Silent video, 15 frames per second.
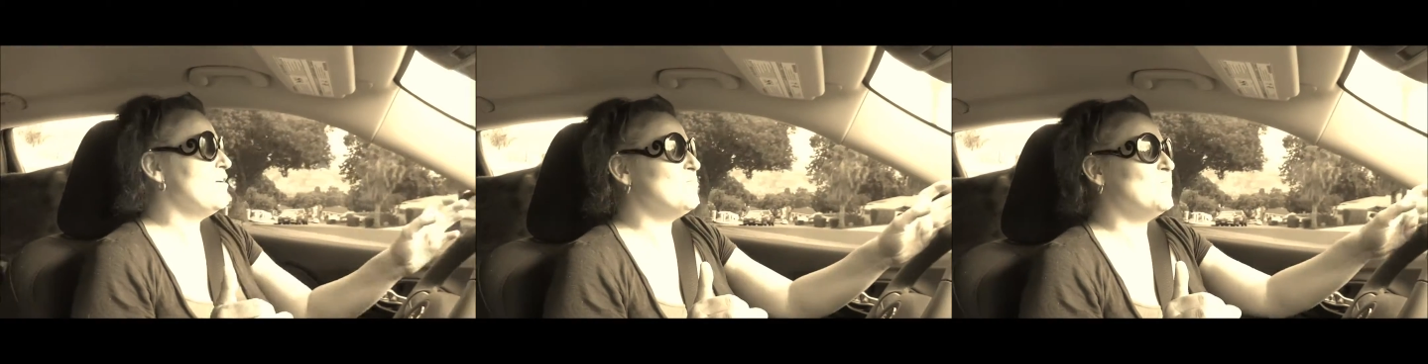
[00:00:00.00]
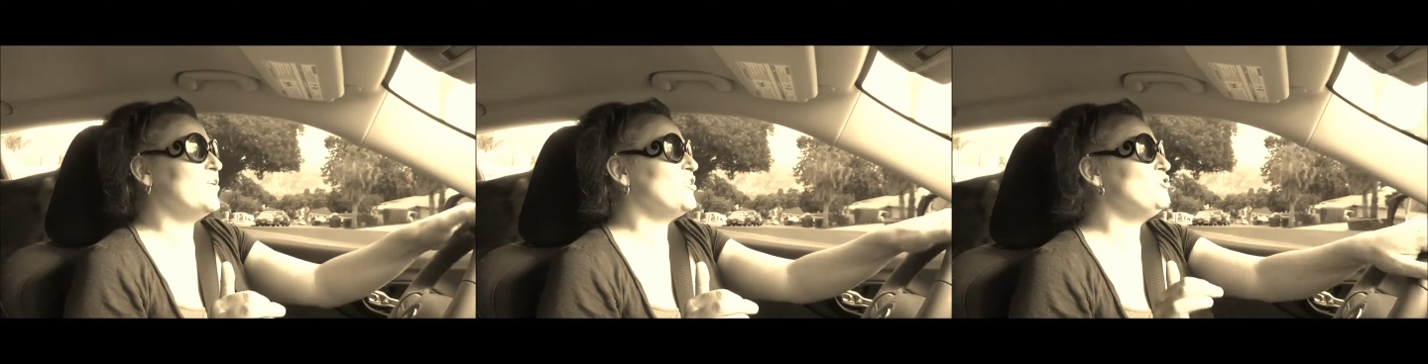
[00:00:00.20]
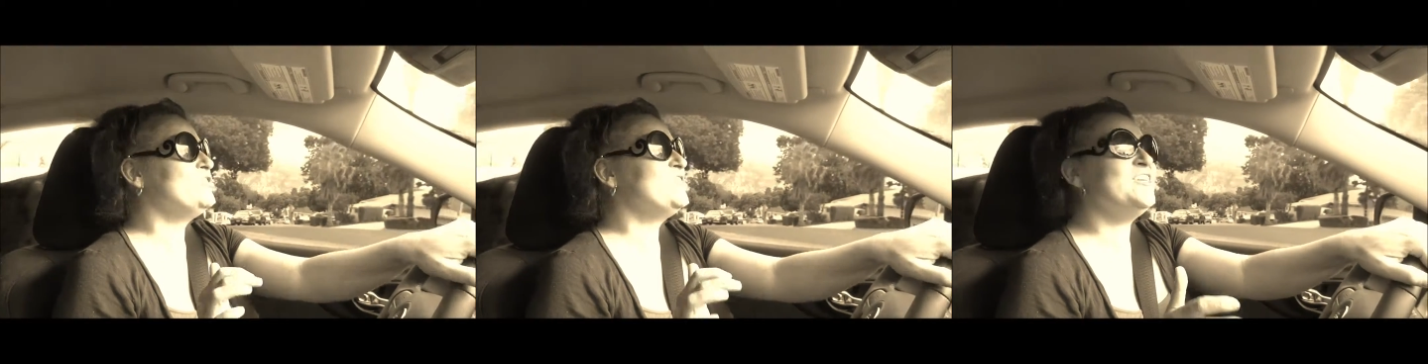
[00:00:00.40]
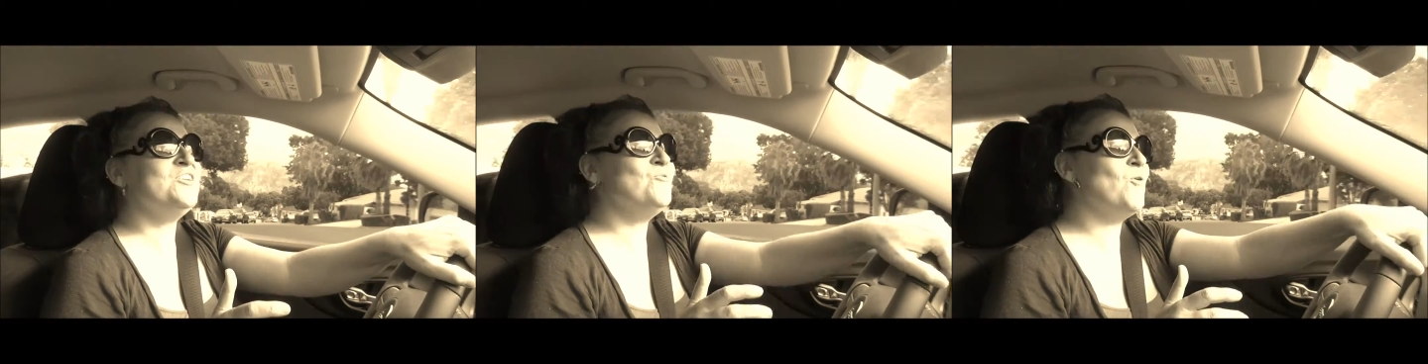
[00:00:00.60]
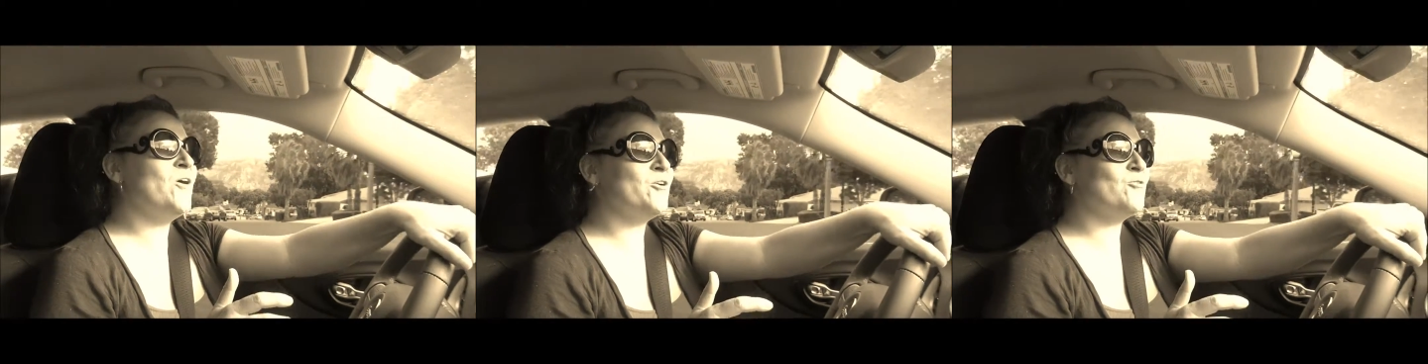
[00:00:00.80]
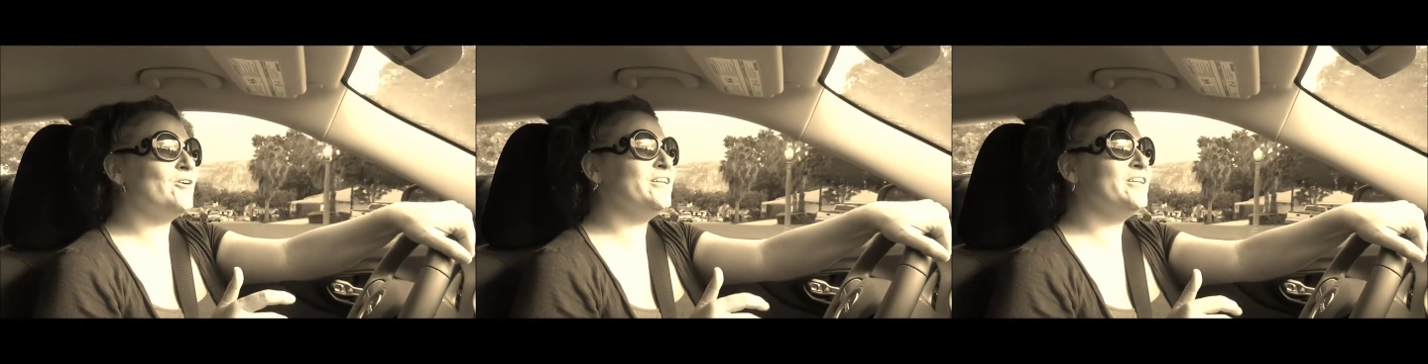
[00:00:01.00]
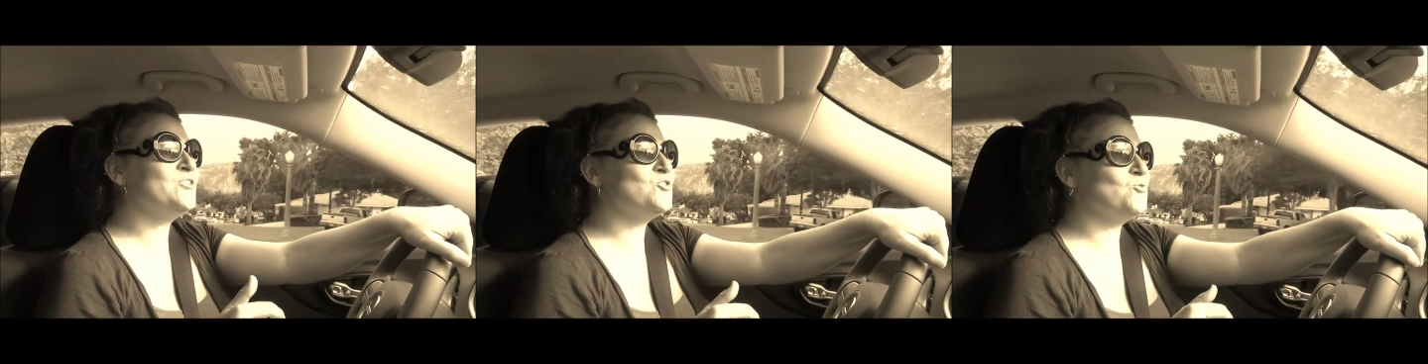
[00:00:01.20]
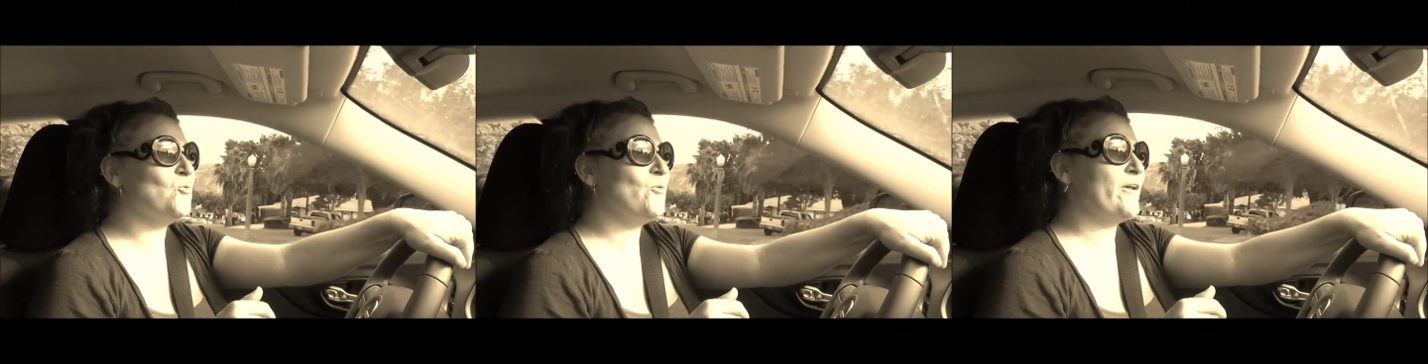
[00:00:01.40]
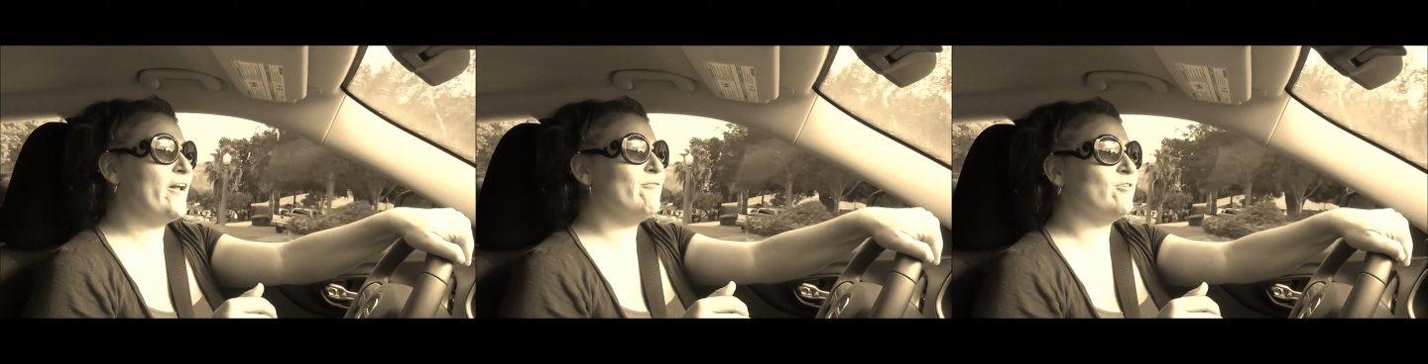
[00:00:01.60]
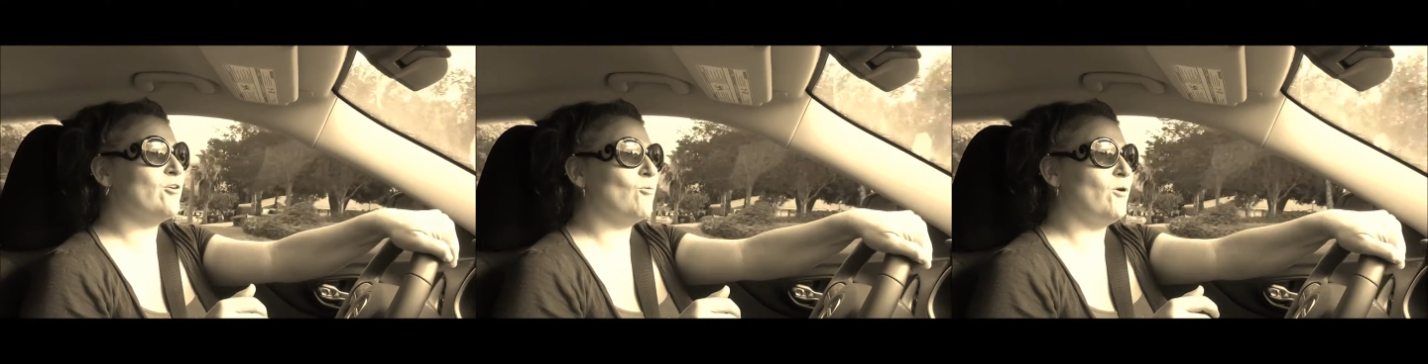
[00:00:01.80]
but you didn't want to run into it,
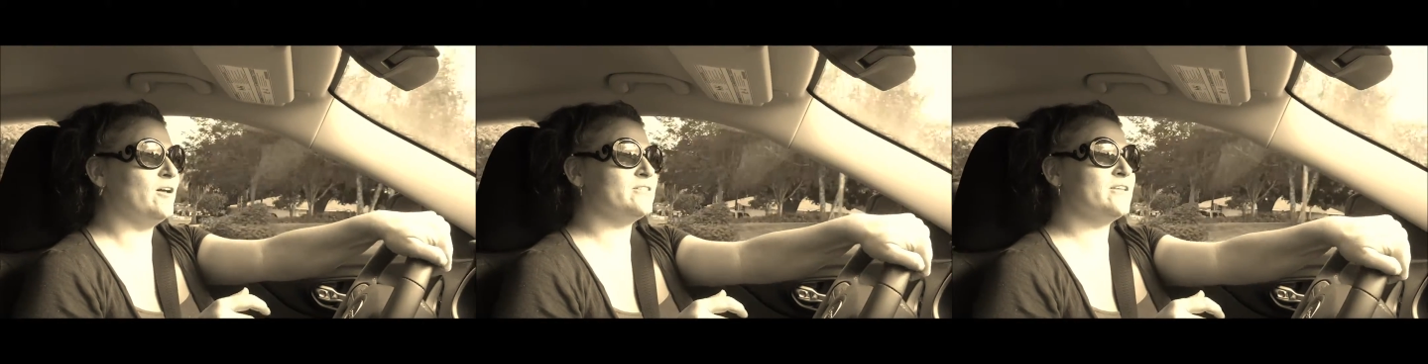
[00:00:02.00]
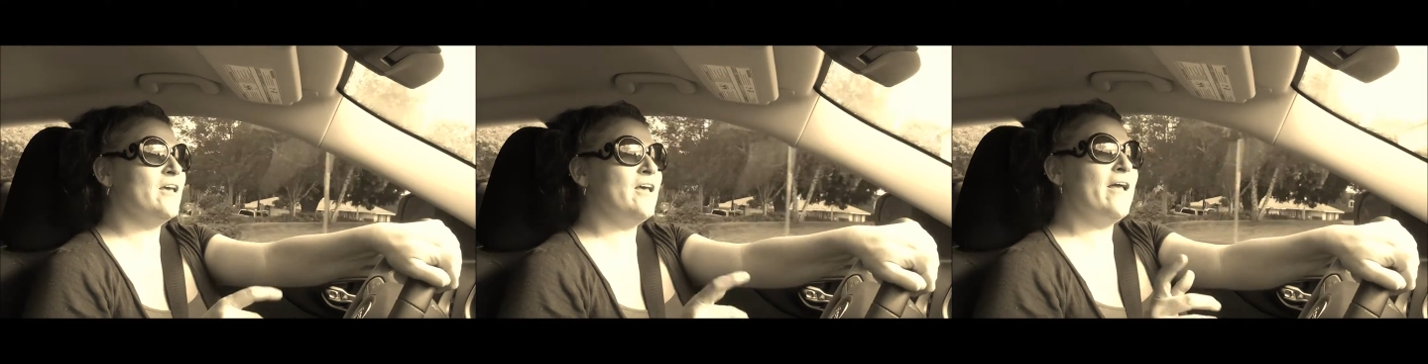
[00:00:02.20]
whatever it was.